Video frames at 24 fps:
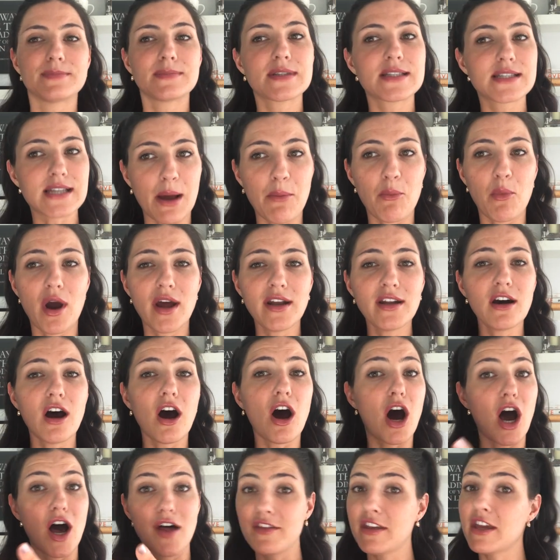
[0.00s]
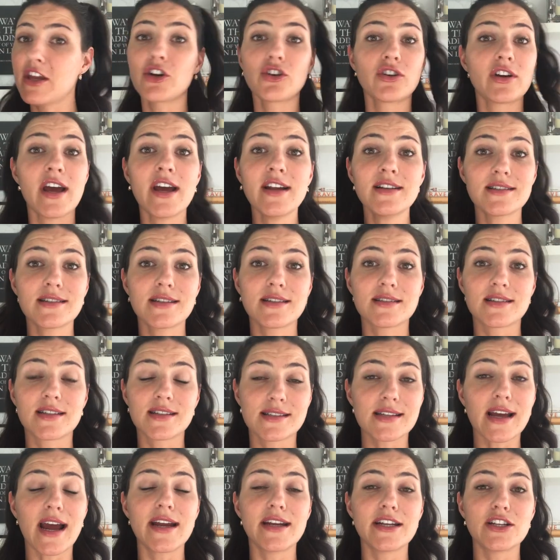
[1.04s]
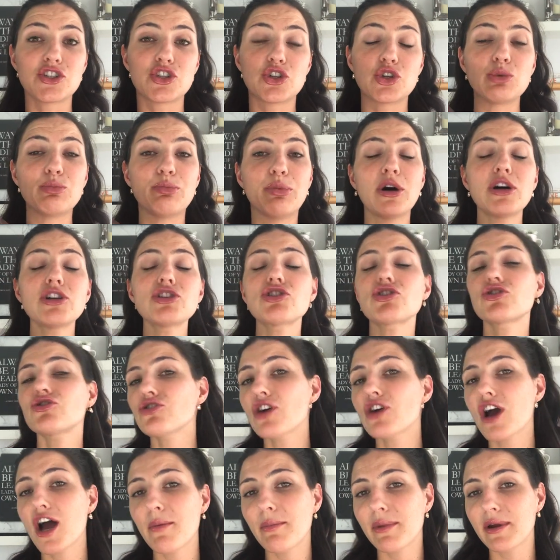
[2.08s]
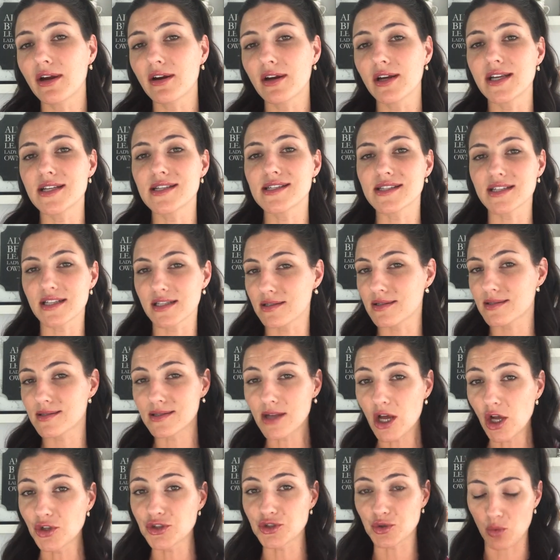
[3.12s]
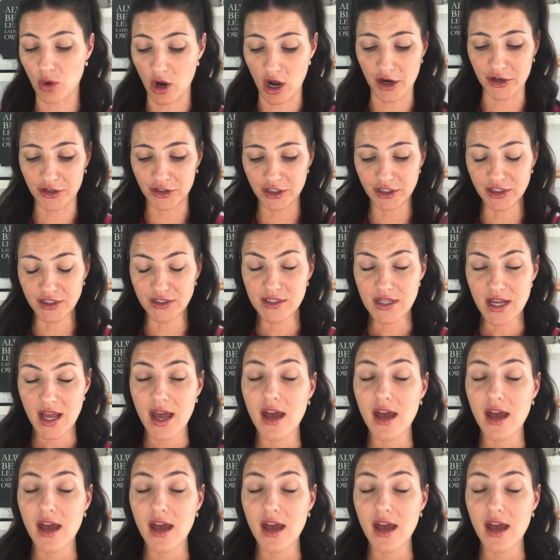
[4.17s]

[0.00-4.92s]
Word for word: Someone on the internet decided to put strawberries in salt water,